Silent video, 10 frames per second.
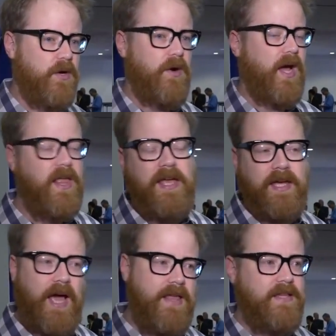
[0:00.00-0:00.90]
So
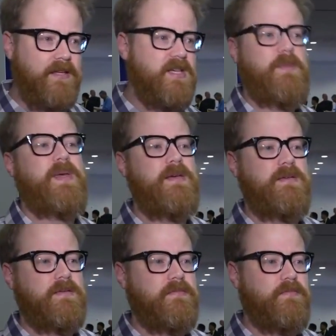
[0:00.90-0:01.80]
I think
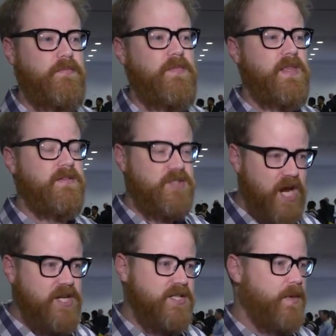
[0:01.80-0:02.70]
there's
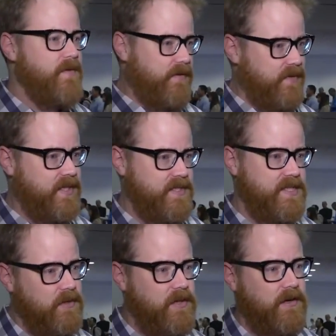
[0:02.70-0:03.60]
changes that we haven't even
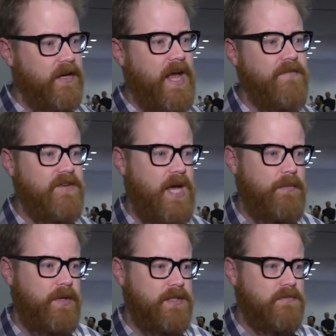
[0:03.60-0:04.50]
considered that are going to
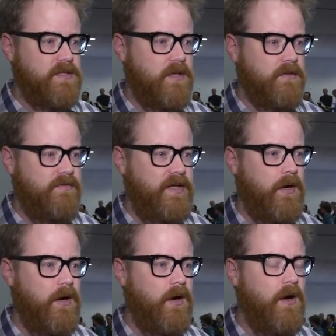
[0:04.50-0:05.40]
happen as a result of
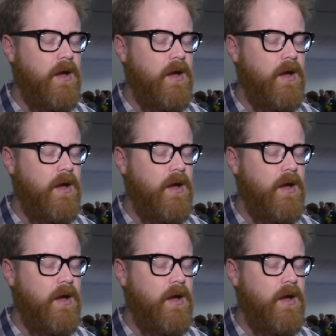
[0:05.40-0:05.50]
VR.